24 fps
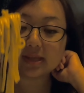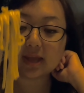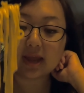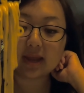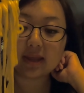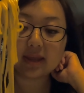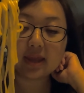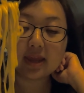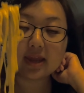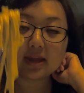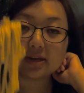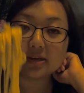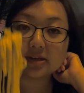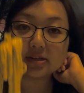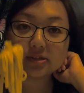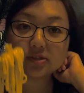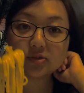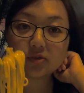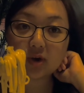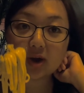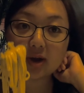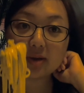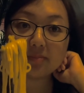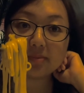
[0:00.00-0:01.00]
I can't
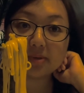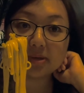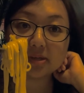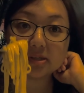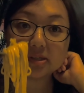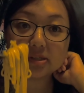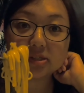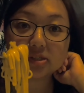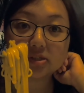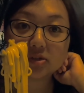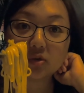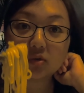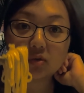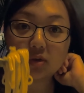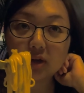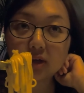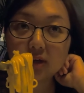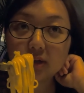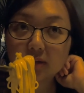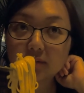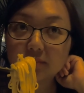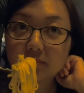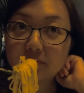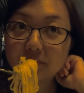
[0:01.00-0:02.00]
describe it. It's so
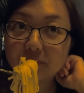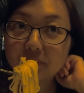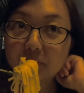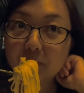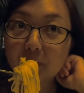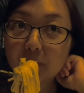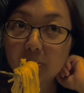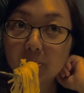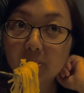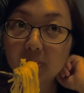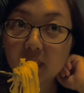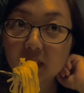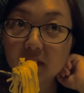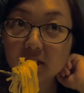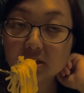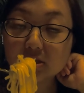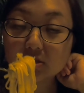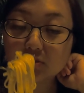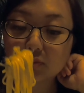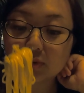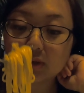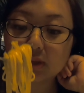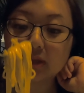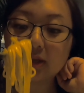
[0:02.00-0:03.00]
good.
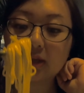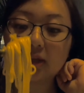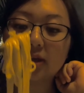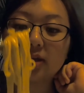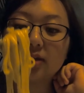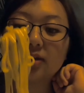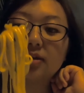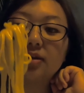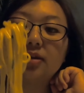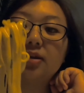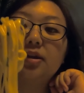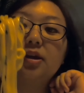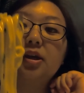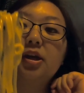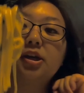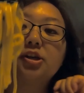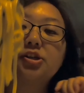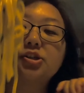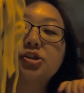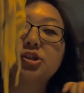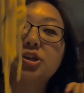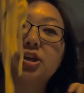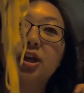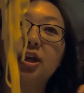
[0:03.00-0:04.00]
It's really good.
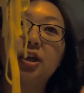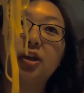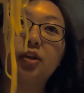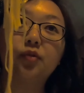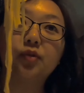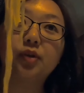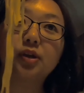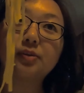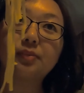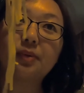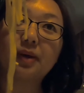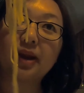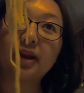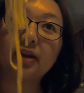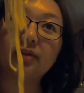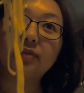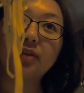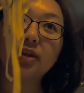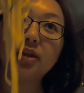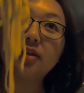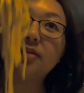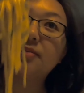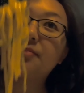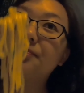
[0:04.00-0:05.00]
Here, Tia, you want a bite of
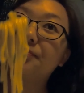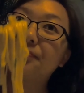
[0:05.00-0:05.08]
it?